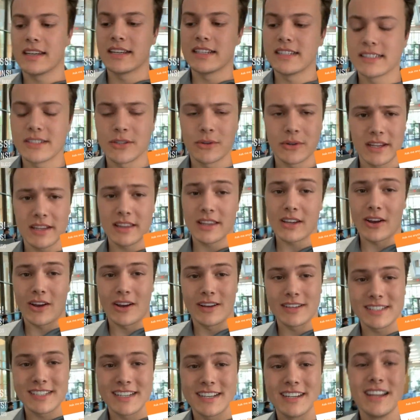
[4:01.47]
still get the
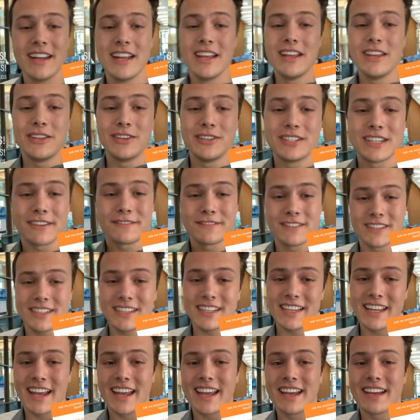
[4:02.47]
content. You
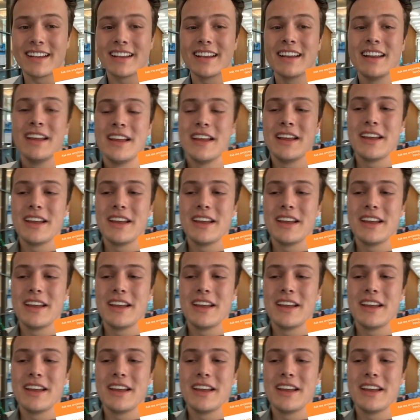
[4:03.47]
definitely can.